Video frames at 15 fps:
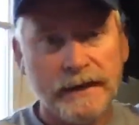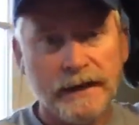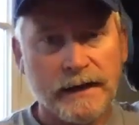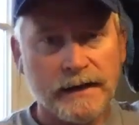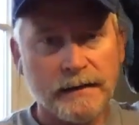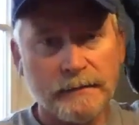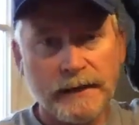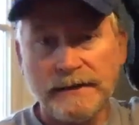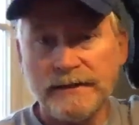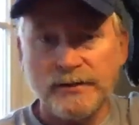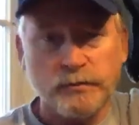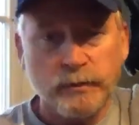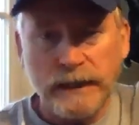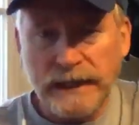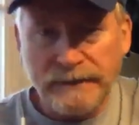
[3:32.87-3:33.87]
And there's
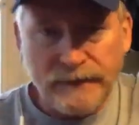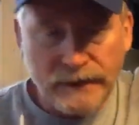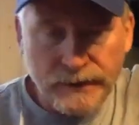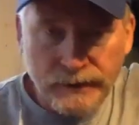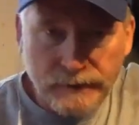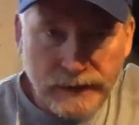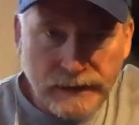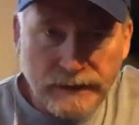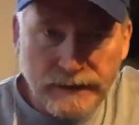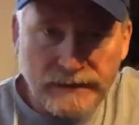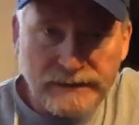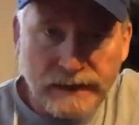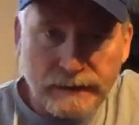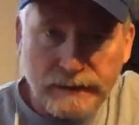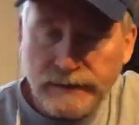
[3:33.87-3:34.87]
plenty of other great things
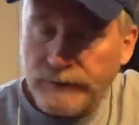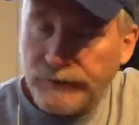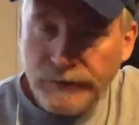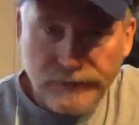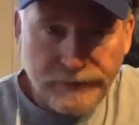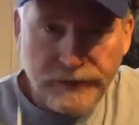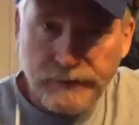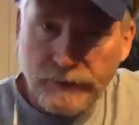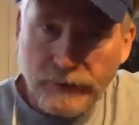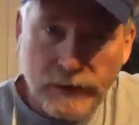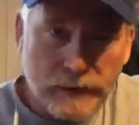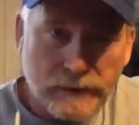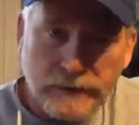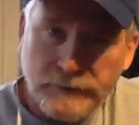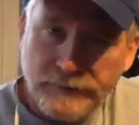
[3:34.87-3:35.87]
out there. If you feed
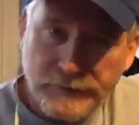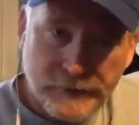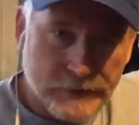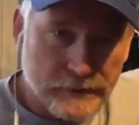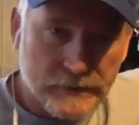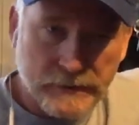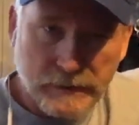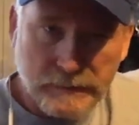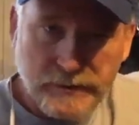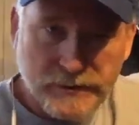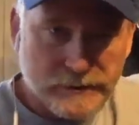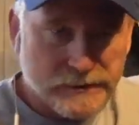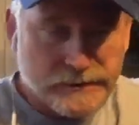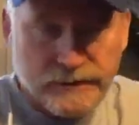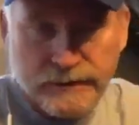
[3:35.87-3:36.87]
raw, good for you. I'm
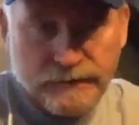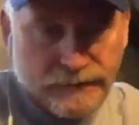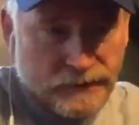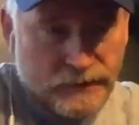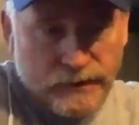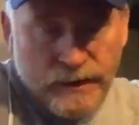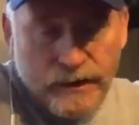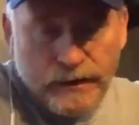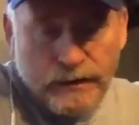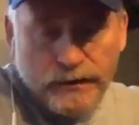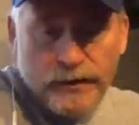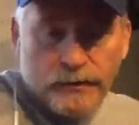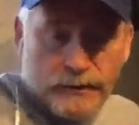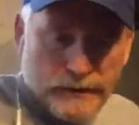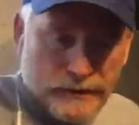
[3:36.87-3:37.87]
sure it's good for
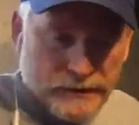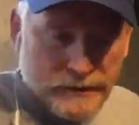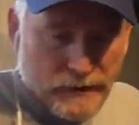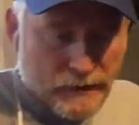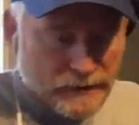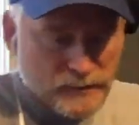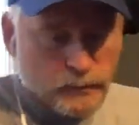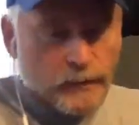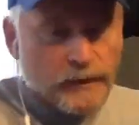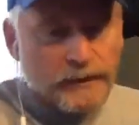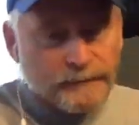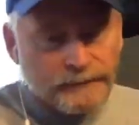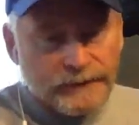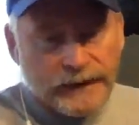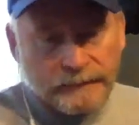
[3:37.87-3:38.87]
you and your dogs, but
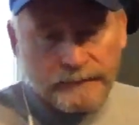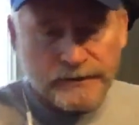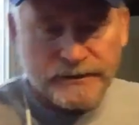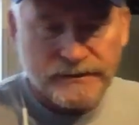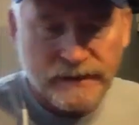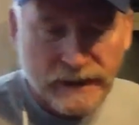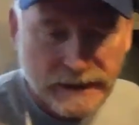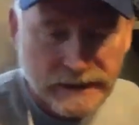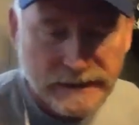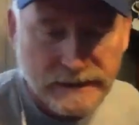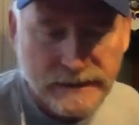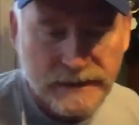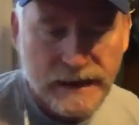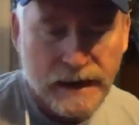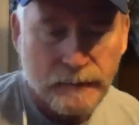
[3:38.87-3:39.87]
I'm just not
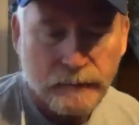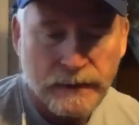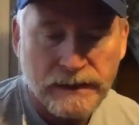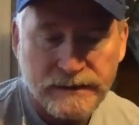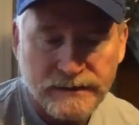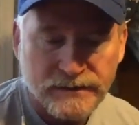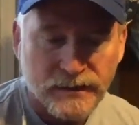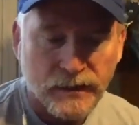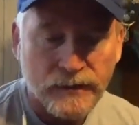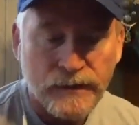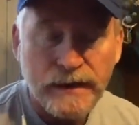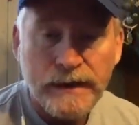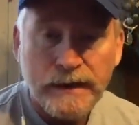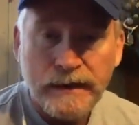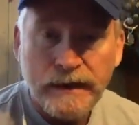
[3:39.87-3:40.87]
into that piece. So
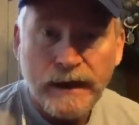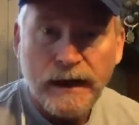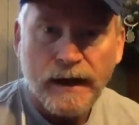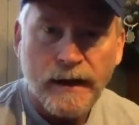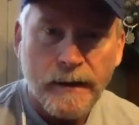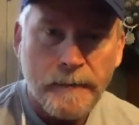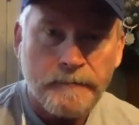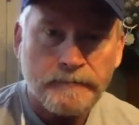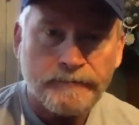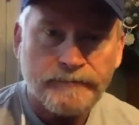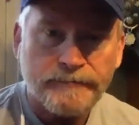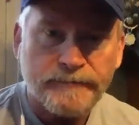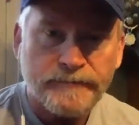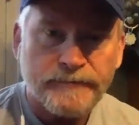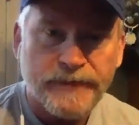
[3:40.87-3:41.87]

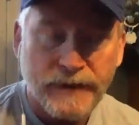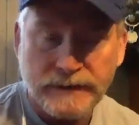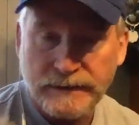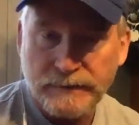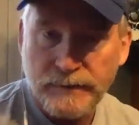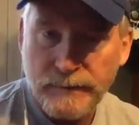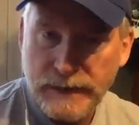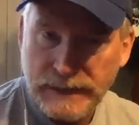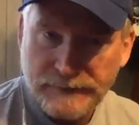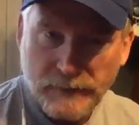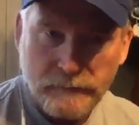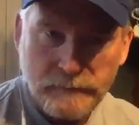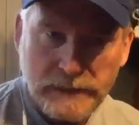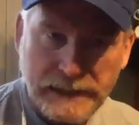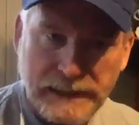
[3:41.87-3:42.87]
finally, we might have a
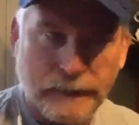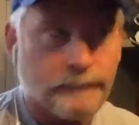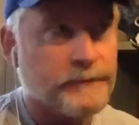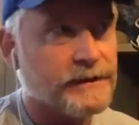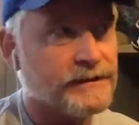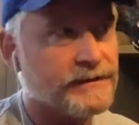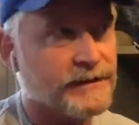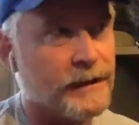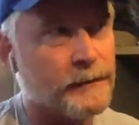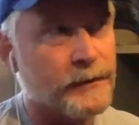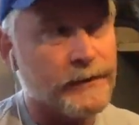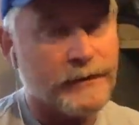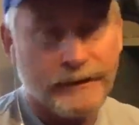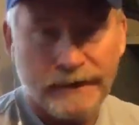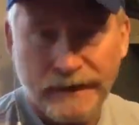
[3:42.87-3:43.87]
meetup this
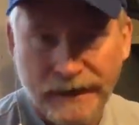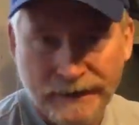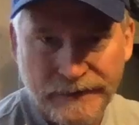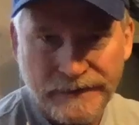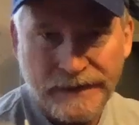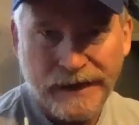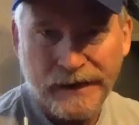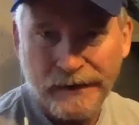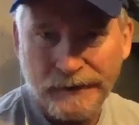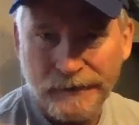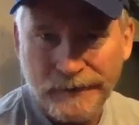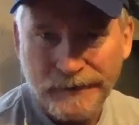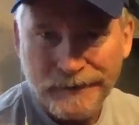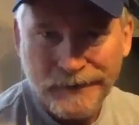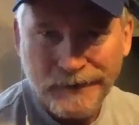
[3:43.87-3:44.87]
summer on the town